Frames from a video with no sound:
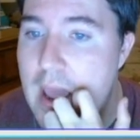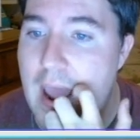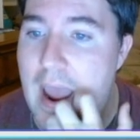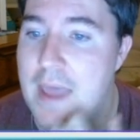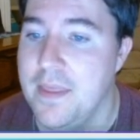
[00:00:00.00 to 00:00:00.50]

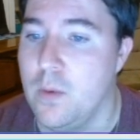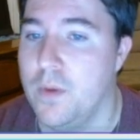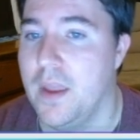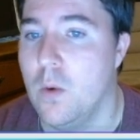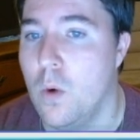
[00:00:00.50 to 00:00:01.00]
And then
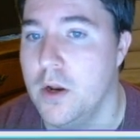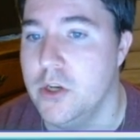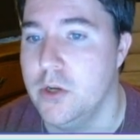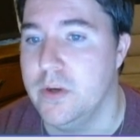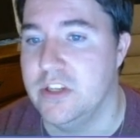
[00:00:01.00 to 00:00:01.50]
what they want to
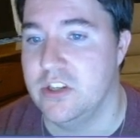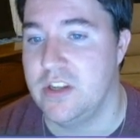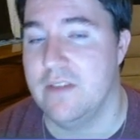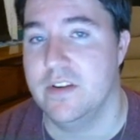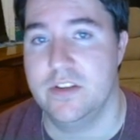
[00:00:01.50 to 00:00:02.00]
do is just
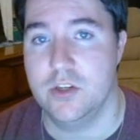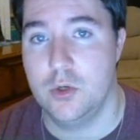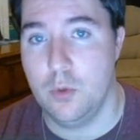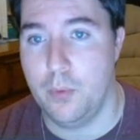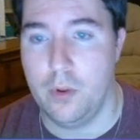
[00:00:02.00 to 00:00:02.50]
give us a
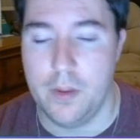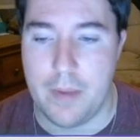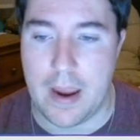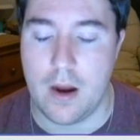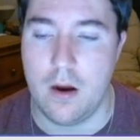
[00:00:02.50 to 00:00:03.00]
tuple, a
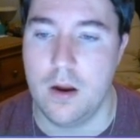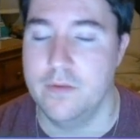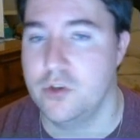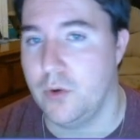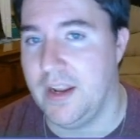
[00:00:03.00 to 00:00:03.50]
pair of
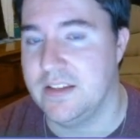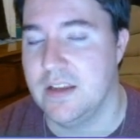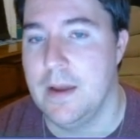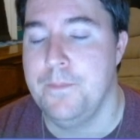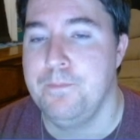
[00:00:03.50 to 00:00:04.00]
streets,
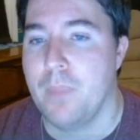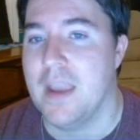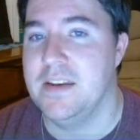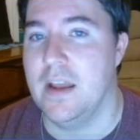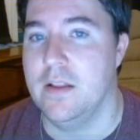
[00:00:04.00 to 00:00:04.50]

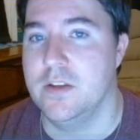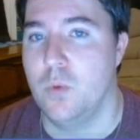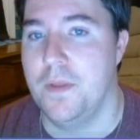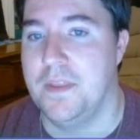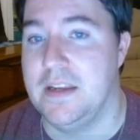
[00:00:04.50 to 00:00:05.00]
and tell us
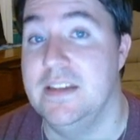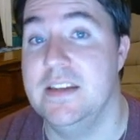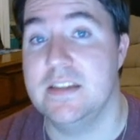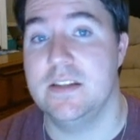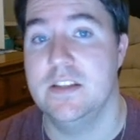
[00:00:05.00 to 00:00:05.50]
what the
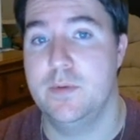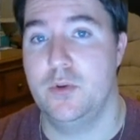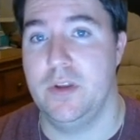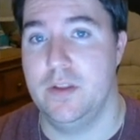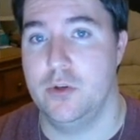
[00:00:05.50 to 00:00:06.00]
distance
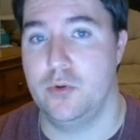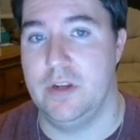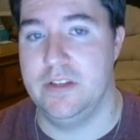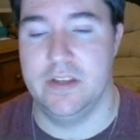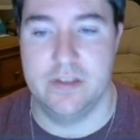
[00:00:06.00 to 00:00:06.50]
between those
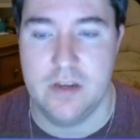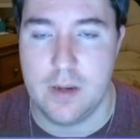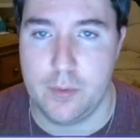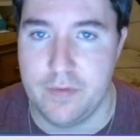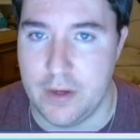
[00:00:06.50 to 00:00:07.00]
streets is, the
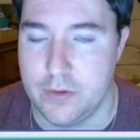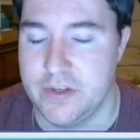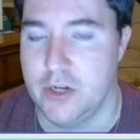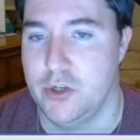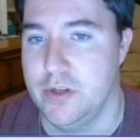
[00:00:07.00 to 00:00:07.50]
number of
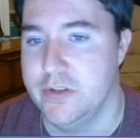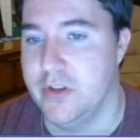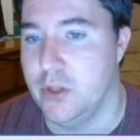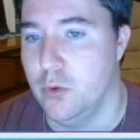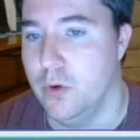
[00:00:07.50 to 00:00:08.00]
intersections
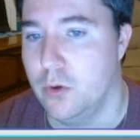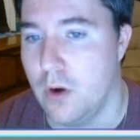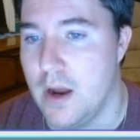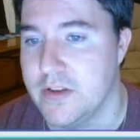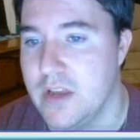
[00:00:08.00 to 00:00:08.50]
that you would
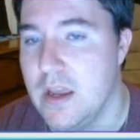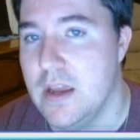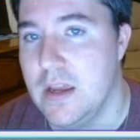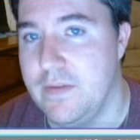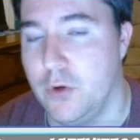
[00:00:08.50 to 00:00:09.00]
cross
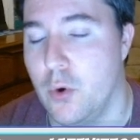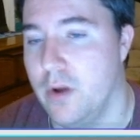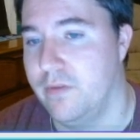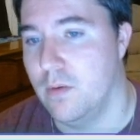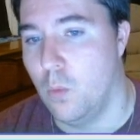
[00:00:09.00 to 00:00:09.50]
if you're
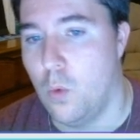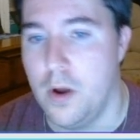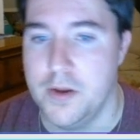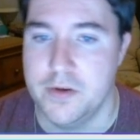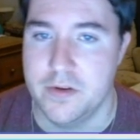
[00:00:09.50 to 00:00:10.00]
going from
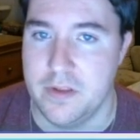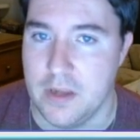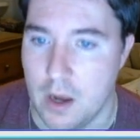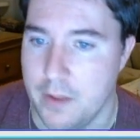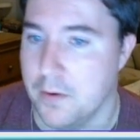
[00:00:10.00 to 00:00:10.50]
one to the
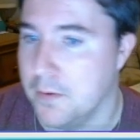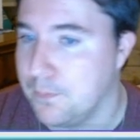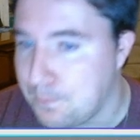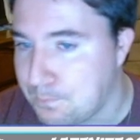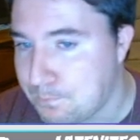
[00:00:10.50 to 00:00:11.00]
other.
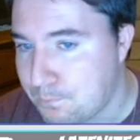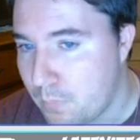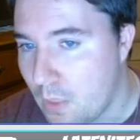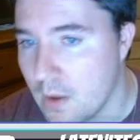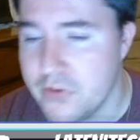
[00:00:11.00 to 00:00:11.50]

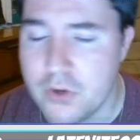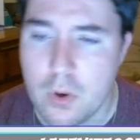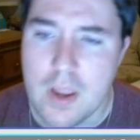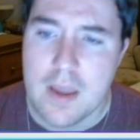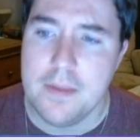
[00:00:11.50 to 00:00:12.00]
So
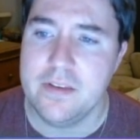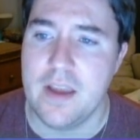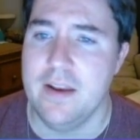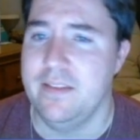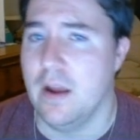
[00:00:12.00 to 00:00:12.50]
this
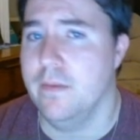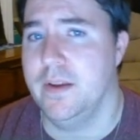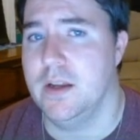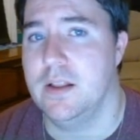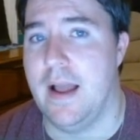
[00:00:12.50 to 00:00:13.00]
kind of sounds
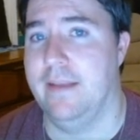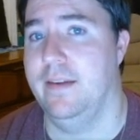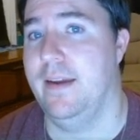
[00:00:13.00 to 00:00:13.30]
like a classic